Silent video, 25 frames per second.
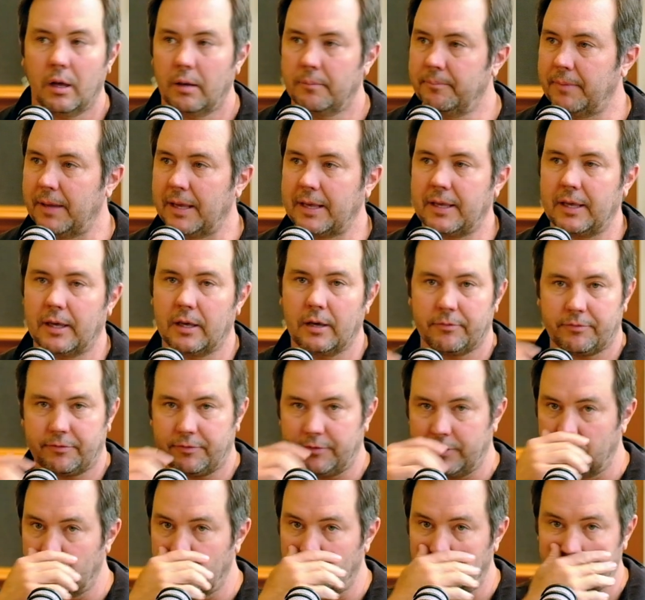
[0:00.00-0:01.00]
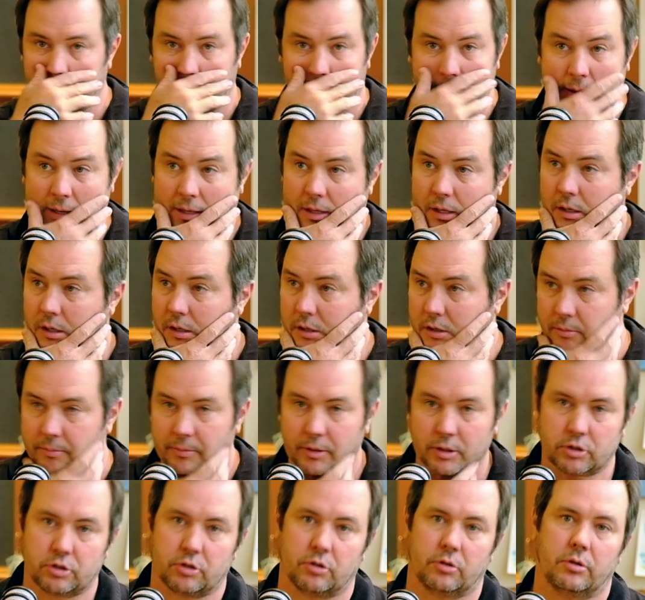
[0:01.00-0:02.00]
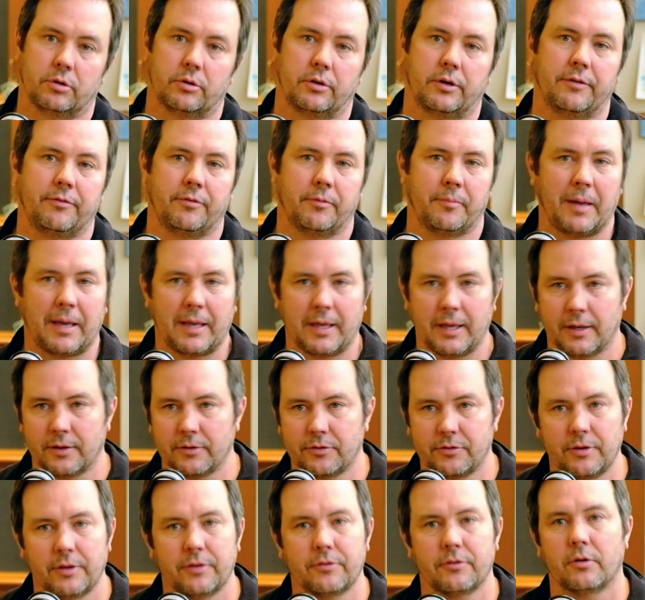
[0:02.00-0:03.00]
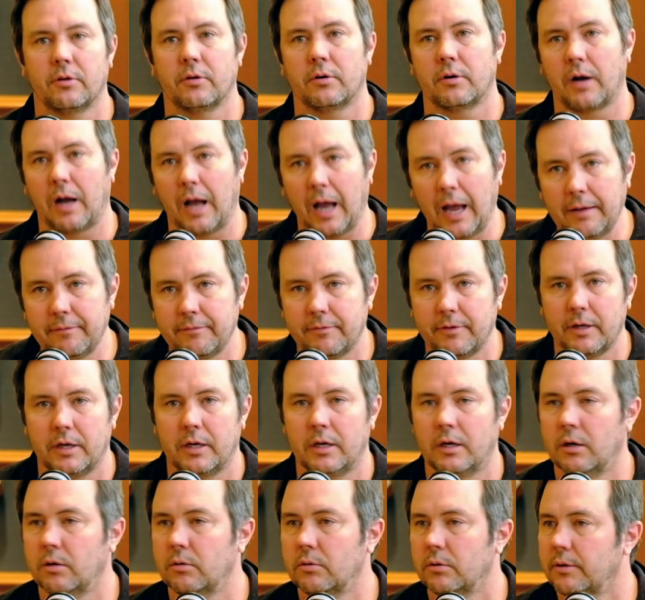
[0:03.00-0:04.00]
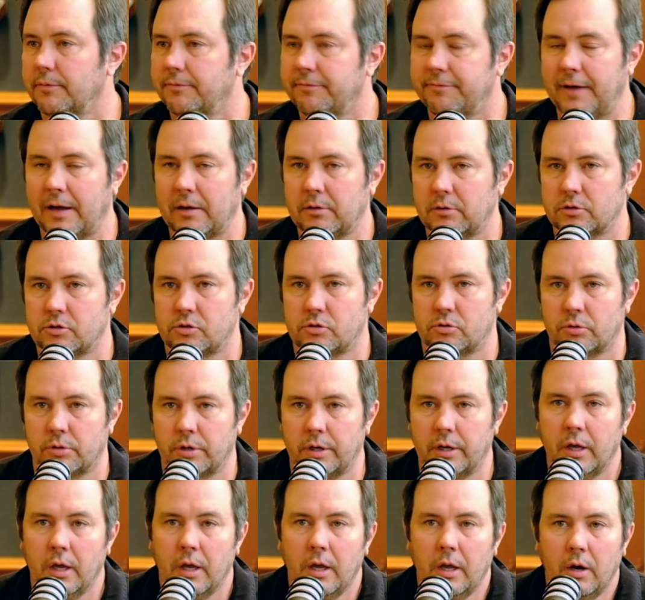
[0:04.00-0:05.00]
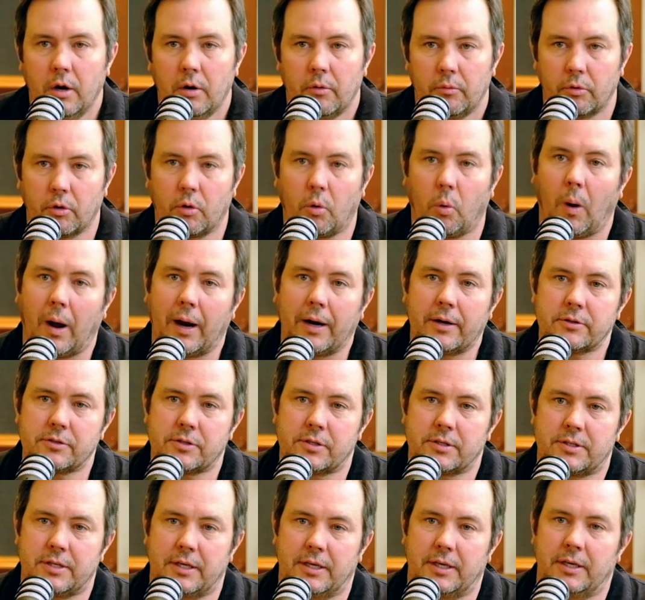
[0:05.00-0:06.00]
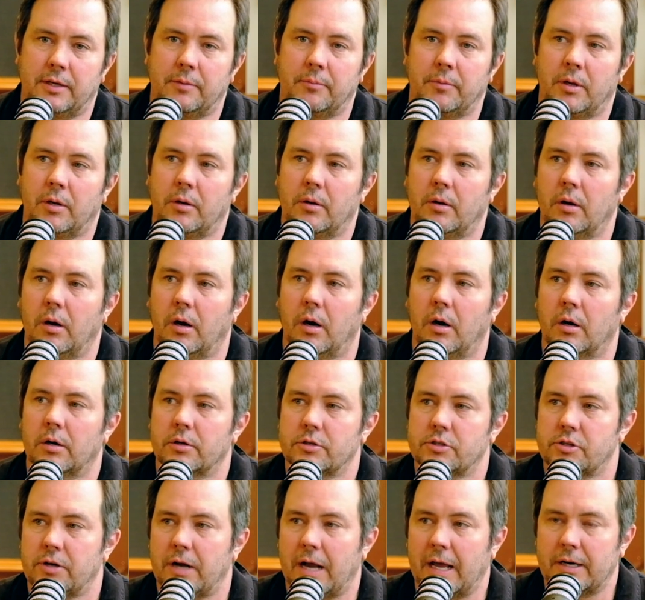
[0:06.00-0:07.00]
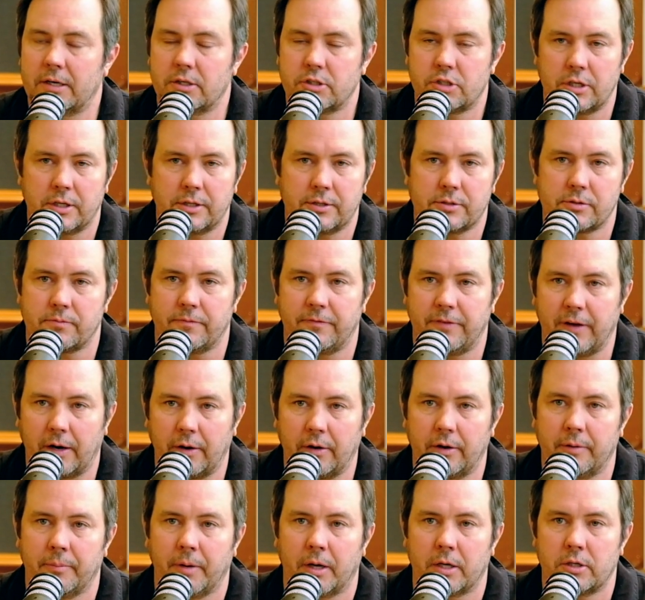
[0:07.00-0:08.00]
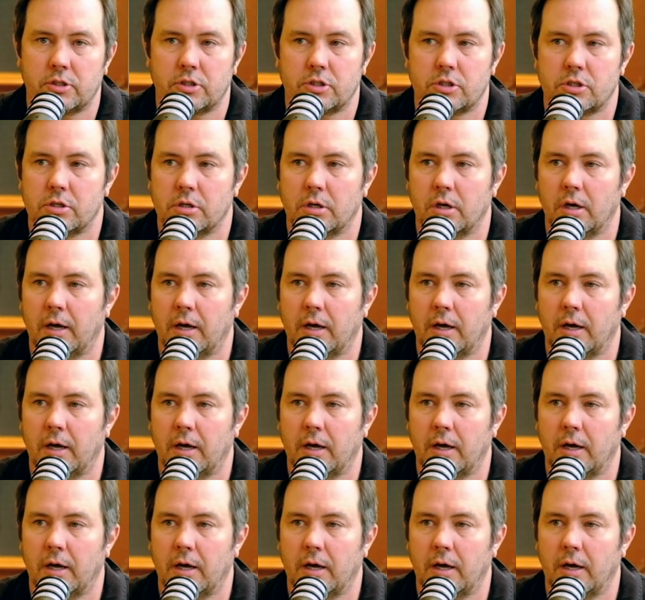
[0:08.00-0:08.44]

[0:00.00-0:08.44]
Making a film or making a commercial or even making a sizzle or a hype video or a founder story requires a team, and our strategy is very much.